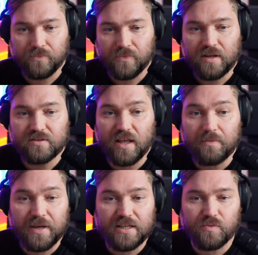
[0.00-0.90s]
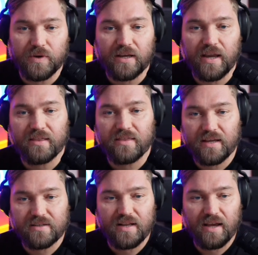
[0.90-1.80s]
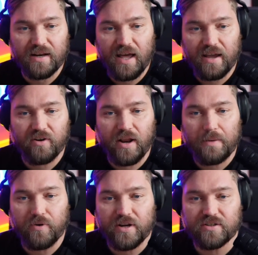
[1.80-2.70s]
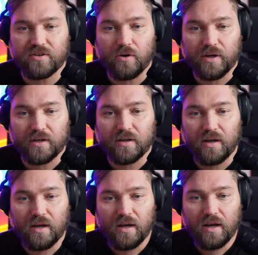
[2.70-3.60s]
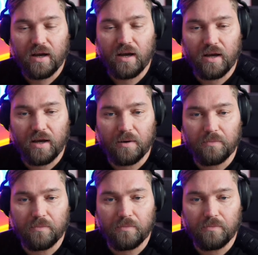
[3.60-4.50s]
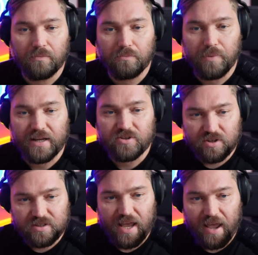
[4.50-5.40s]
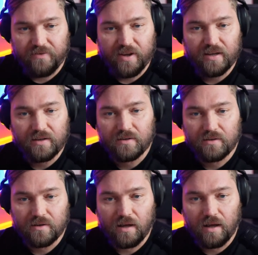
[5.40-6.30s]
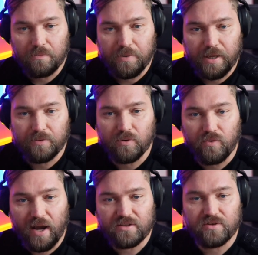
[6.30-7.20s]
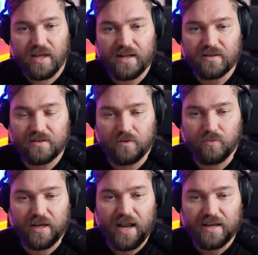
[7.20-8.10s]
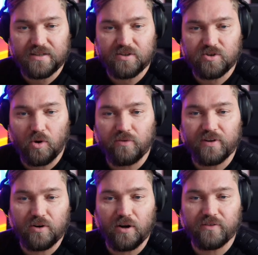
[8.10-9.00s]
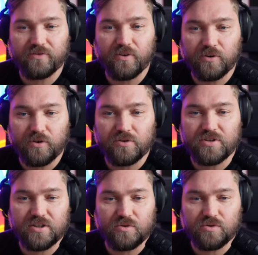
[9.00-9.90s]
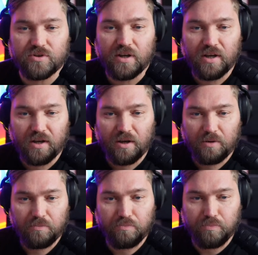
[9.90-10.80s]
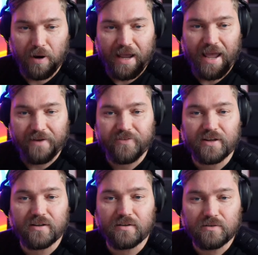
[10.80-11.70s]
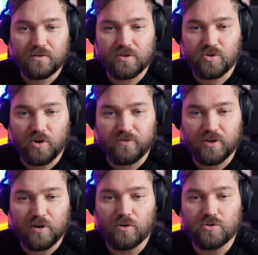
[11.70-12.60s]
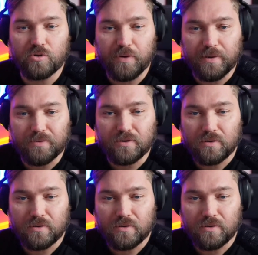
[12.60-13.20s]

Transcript: So that means we can get things like live collaboration going by just having people write to that. And we can actually solve a lot of concurrency issues by having the server close to people.